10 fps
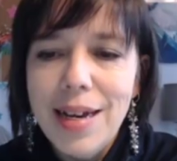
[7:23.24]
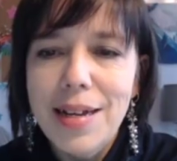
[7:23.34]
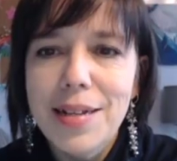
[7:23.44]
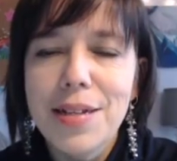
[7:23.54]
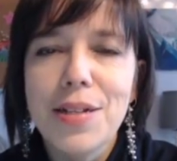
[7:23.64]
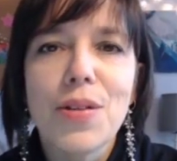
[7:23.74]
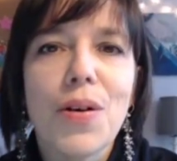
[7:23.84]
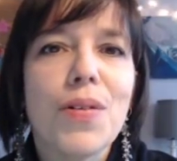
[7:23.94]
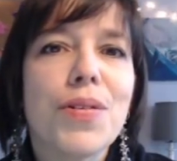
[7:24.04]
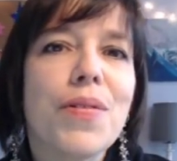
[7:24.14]
and it is
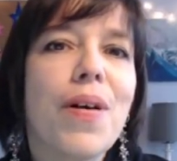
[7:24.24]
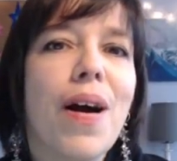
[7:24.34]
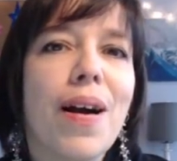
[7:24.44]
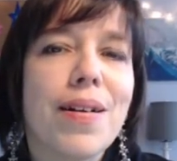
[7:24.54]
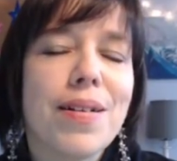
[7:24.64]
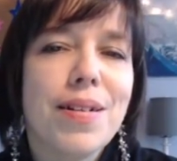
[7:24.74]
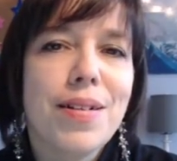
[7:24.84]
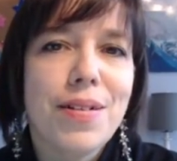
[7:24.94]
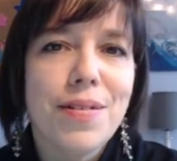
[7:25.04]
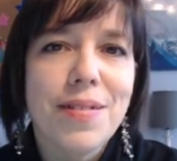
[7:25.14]
also hard
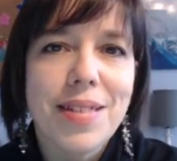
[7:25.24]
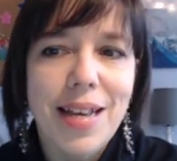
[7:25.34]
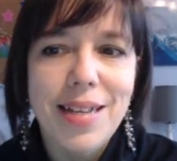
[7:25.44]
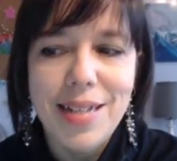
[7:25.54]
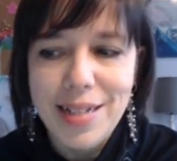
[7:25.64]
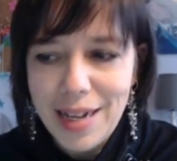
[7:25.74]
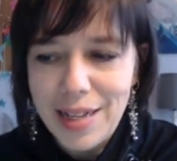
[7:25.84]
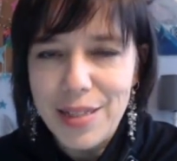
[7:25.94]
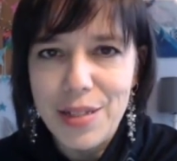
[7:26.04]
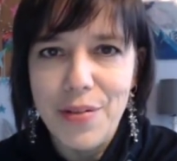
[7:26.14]
to say
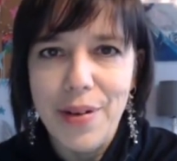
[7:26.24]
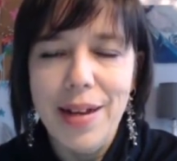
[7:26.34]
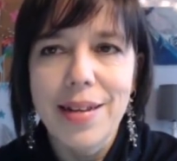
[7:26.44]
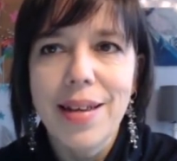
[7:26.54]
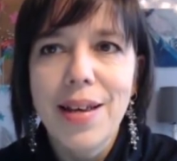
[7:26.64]
yes to it.